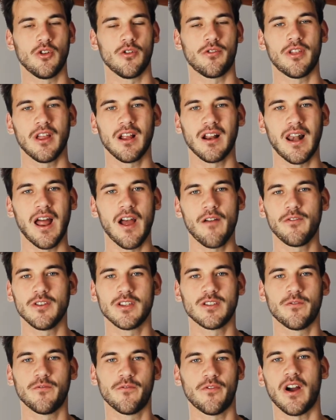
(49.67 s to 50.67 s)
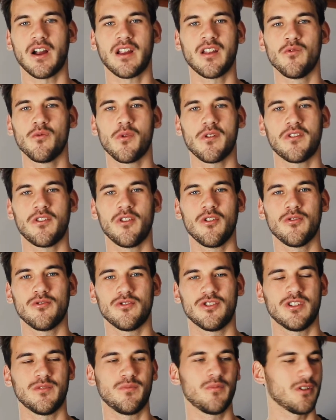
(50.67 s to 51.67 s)
Do you think life is f***ing with you
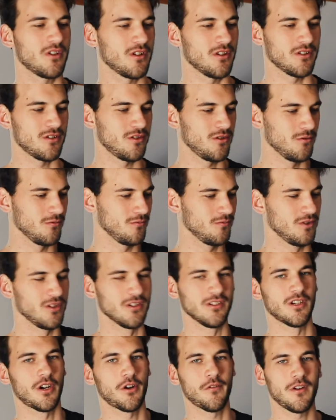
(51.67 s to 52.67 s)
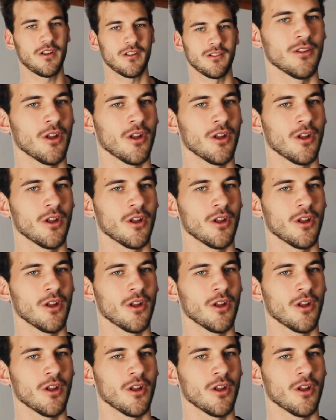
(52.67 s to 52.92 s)
just because you deserve it?